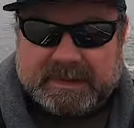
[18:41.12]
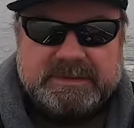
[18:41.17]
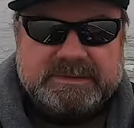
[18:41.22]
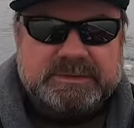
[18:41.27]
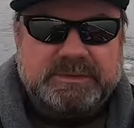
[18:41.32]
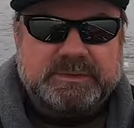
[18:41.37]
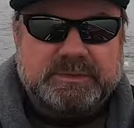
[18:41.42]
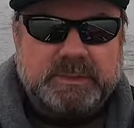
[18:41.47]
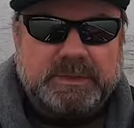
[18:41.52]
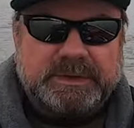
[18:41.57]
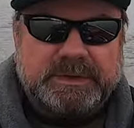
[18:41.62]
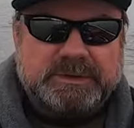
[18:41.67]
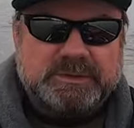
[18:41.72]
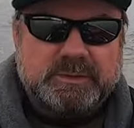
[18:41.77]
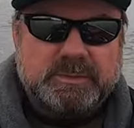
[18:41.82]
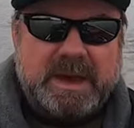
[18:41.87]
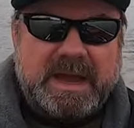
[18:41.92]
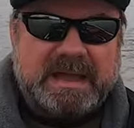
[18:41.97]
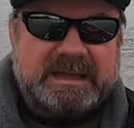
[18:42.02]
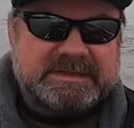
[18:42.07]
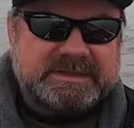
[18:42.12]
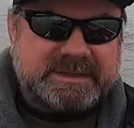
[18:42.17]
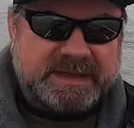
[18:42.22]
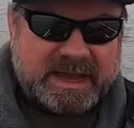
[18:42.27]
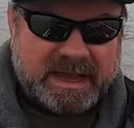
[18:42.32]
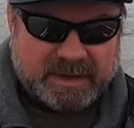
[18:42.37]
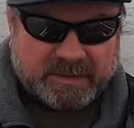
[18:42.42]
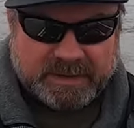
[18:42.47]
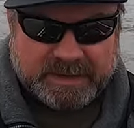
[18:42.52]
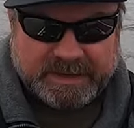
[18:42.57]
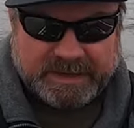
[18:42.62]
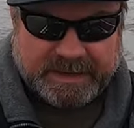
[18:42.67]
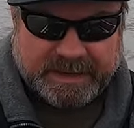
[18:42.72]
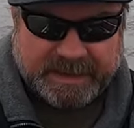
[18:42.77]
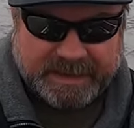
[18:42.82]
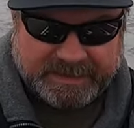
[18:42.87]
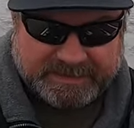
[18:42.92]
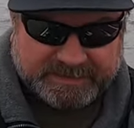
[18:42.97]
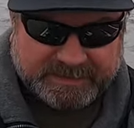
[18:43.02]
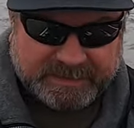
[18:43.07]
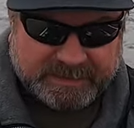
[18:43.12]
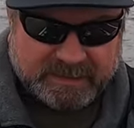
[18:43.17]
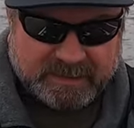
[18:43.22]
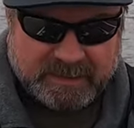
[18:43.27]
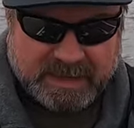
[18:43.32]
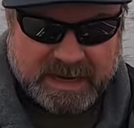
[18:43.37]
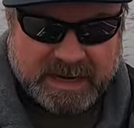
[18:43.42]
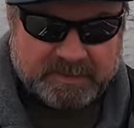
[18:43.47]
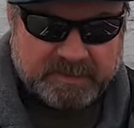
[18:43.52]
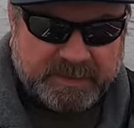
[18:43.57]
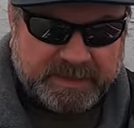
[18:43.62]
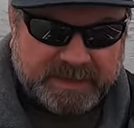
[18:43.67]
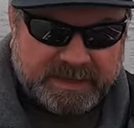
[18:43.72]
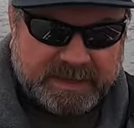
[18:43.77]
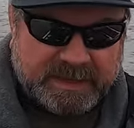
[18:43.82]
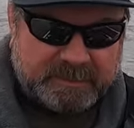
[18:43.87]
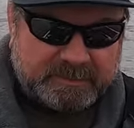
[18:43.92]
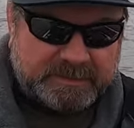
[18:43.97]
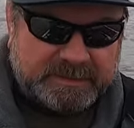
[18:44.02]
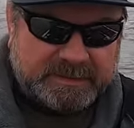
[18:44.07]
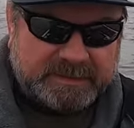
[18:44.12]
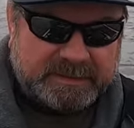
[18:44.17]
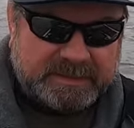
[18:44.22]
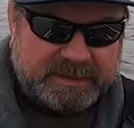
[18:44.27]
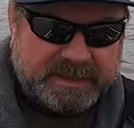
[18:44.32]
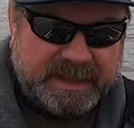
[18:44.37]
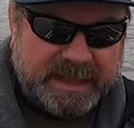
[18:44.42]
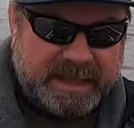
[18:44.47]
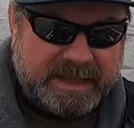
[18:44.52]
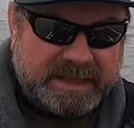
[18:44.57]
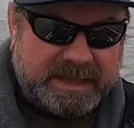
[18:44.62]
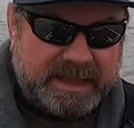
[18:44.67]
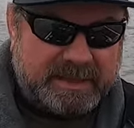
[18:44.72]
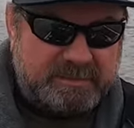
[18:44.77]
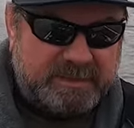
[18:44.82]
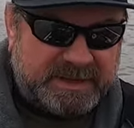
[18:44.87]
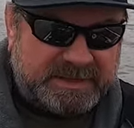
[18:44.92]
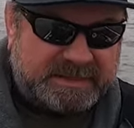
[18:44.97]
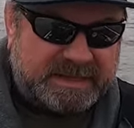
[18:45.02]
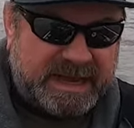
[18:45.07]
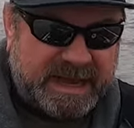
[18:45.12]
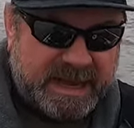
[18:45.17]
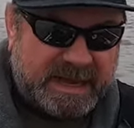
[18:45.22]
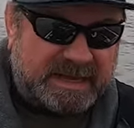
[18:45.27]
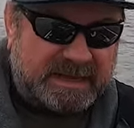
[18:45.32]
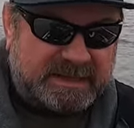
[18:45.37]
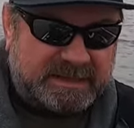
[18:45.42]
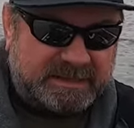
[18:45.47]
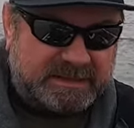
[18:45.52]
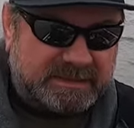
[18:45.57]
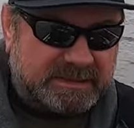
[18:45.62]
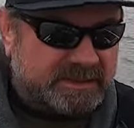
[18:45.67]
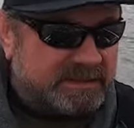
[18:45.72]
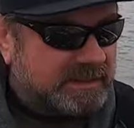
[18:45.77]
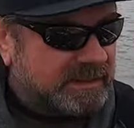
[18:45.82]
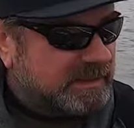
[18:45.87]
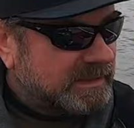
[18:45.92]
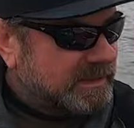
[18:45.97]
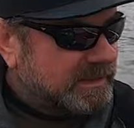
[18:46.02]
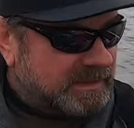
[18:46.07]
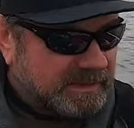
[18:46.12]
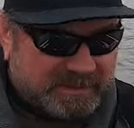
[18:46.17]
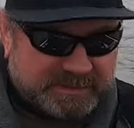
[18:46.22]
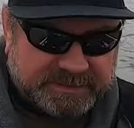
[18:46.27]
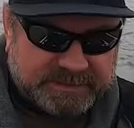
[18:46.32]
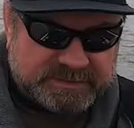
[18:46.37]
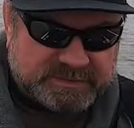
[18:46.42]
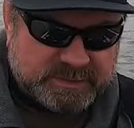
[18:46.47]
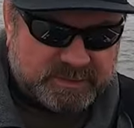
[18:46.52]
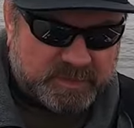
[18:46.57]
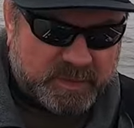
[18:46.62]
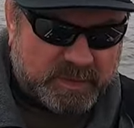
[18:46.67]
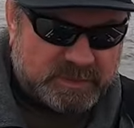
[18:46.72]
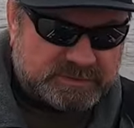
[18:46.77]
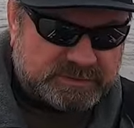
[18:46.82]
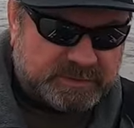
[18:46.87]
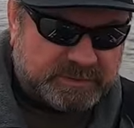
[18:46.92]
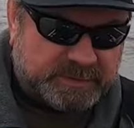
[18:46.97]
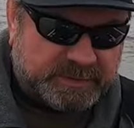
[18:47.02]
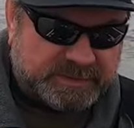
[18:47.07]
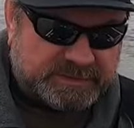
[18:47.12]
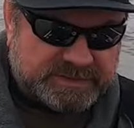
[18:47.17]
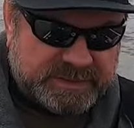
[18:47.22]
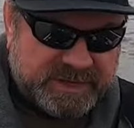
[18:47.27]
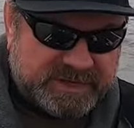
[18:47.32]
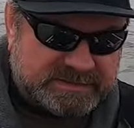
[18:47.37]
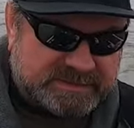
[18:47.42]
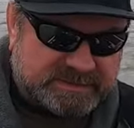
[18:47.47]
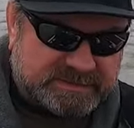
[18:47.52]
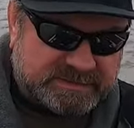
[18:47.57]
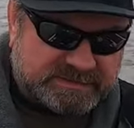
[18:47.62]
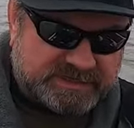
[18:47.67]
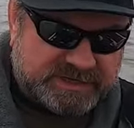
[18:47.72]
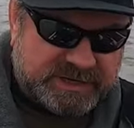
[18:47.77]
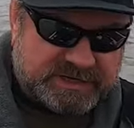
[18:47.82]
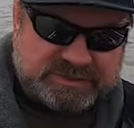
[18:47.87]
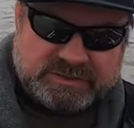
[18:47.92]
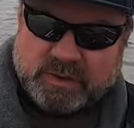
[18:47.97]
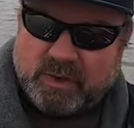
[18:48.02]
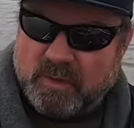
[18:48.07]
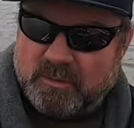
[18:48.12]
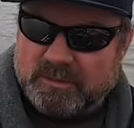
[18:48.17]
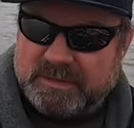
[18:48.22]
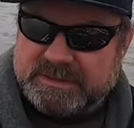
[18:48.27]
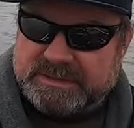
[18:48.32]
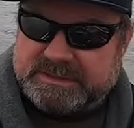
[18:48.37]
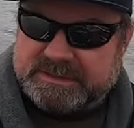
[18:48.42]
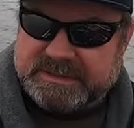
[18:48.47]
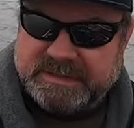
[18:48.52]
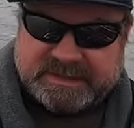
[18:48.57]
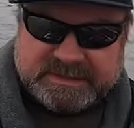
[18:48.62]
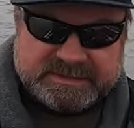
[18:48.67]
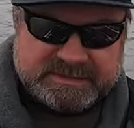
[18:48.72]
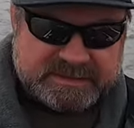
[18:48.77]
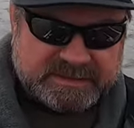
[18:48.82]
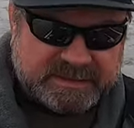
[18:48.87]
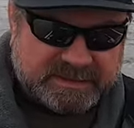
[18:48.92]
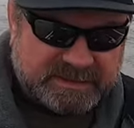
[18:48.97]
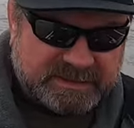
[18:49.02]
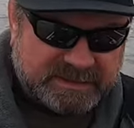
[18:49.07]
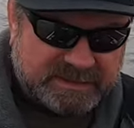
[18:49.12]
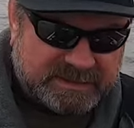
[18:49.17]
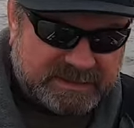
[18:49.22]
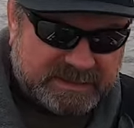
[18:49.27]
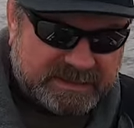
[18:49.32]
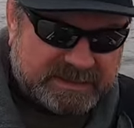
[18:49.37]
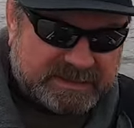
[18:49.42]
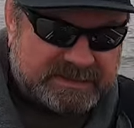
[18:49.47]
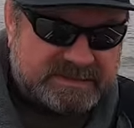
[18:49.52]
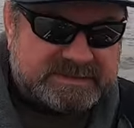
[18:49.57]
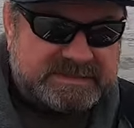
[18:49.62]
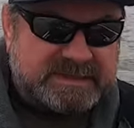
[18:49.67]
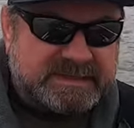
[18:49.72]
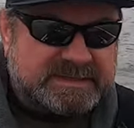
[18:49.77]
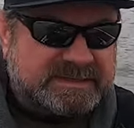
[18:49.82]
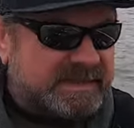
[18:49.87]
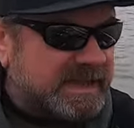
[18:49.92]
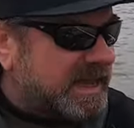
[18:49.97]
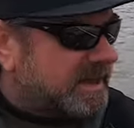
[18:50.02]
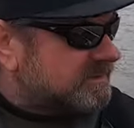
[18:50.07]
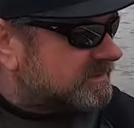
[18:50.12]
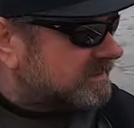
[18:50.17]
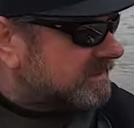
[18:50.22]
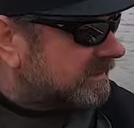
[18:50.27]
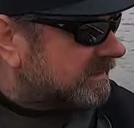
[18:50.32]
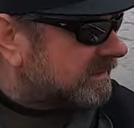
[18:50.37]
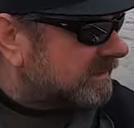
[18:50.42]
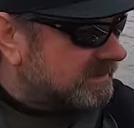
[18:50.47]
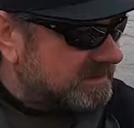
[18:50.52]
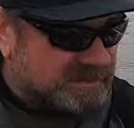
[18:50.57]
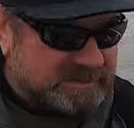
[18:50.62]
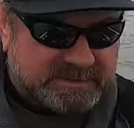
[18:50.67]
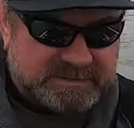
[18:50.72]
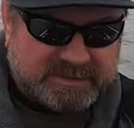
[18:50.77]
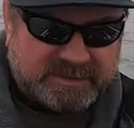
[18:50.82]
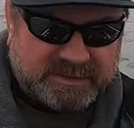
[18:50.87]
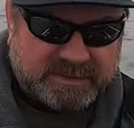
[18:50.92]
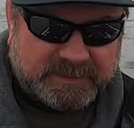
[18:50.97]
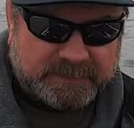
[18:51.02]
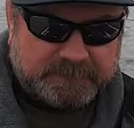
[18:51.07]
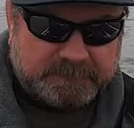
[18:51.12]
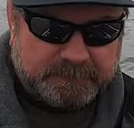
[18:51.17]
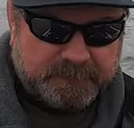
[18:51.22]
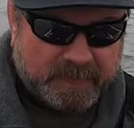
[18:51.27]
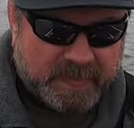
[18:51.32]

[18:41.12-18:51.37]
so 22 miles an hour and uh, rpm a bit higher than it's supposed to be just just over six six thousand so